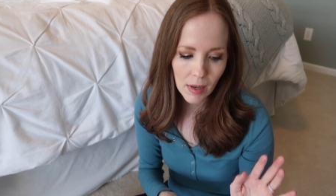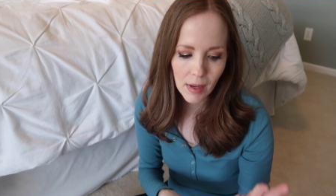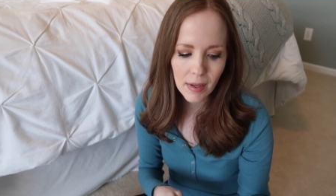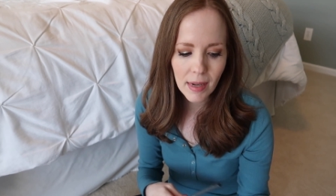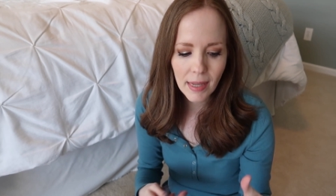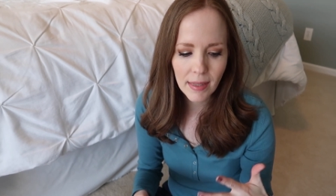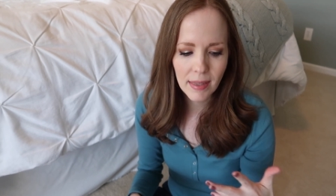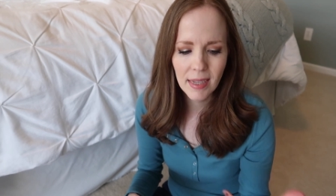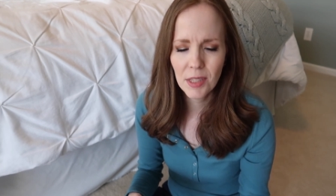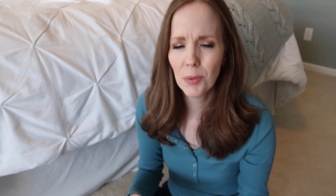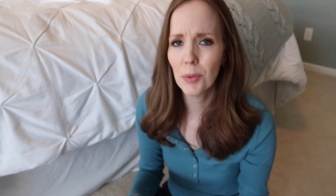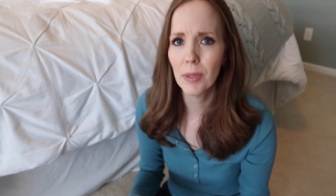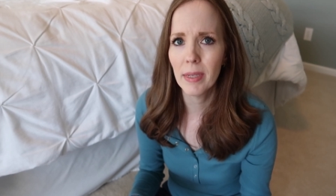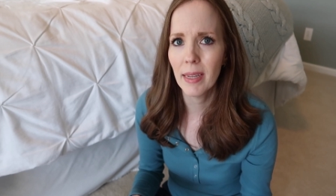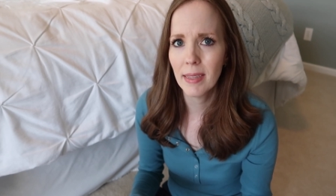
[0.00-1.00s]
and not that that's
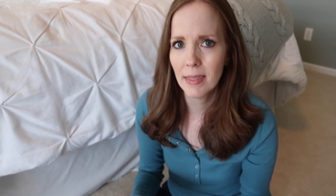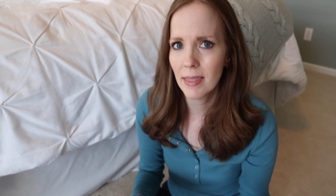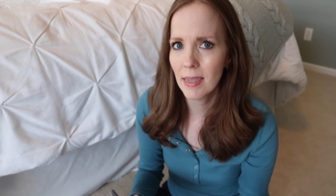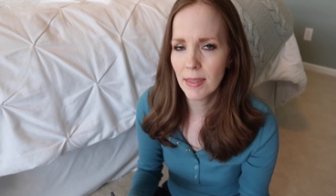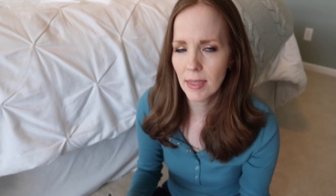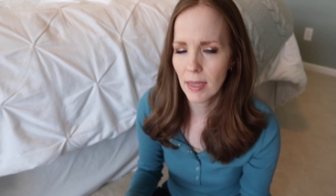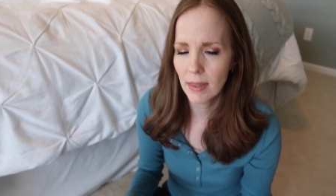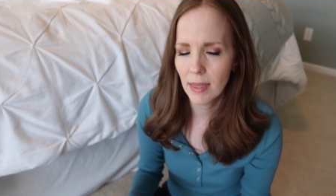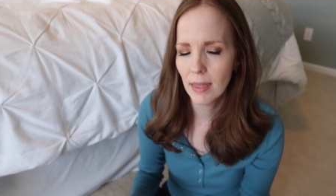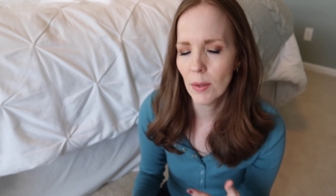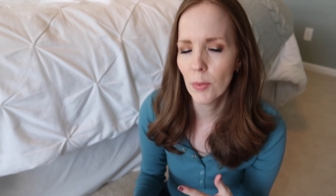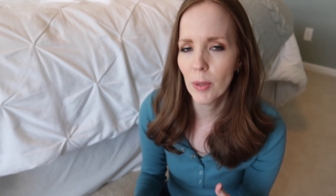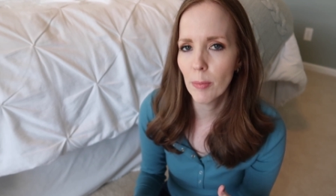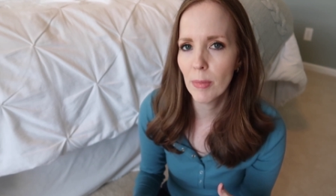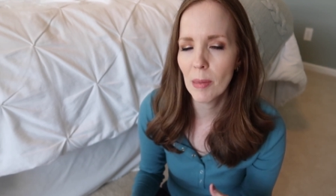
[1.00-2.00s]
really, that sounds like a thing that
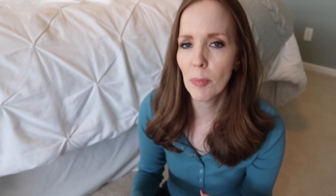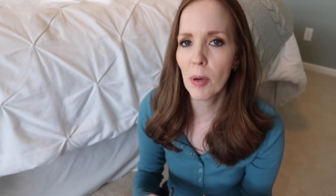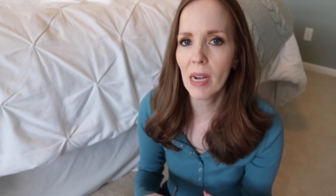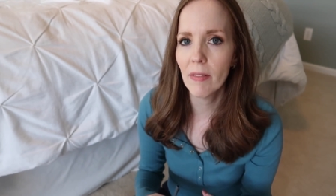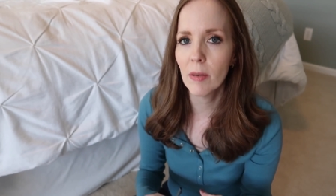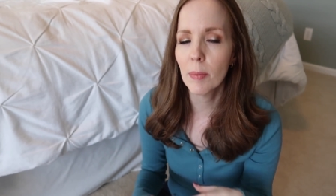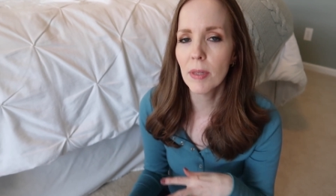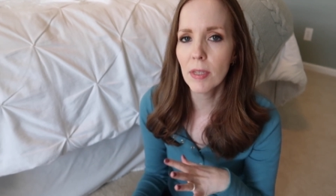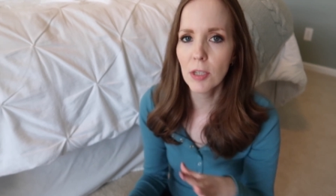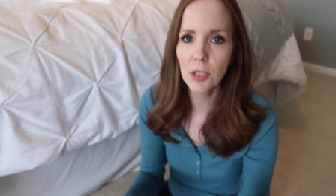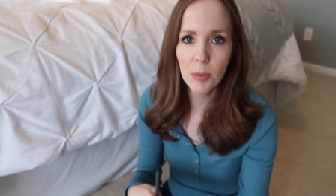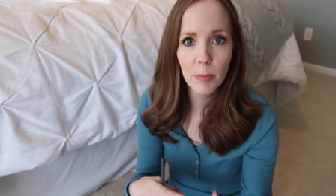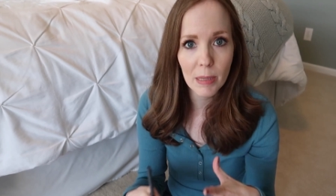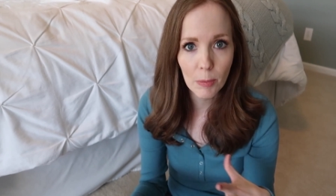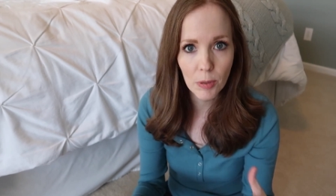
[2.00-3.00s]
wouldn't be private, but there's
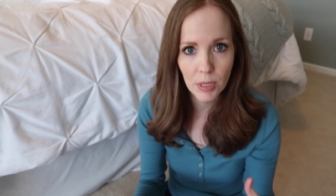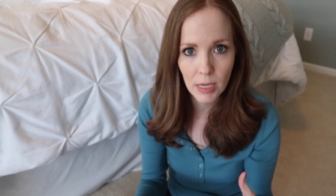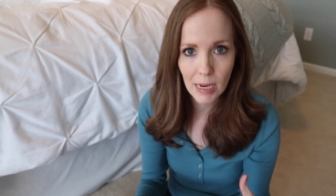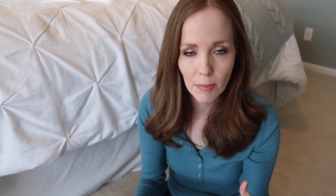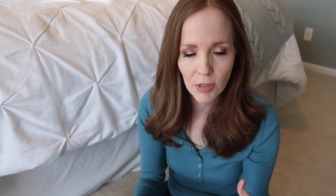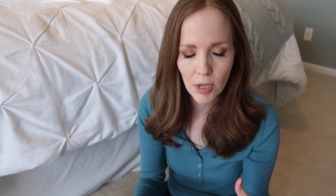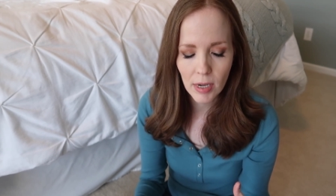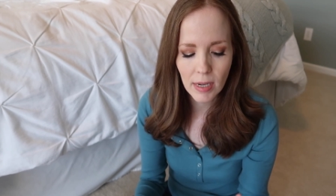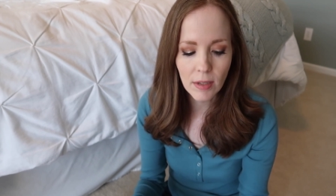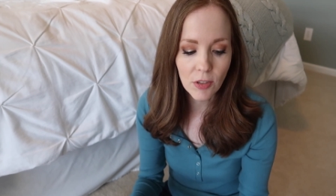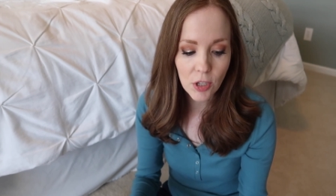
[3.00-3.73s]
some people's names on it.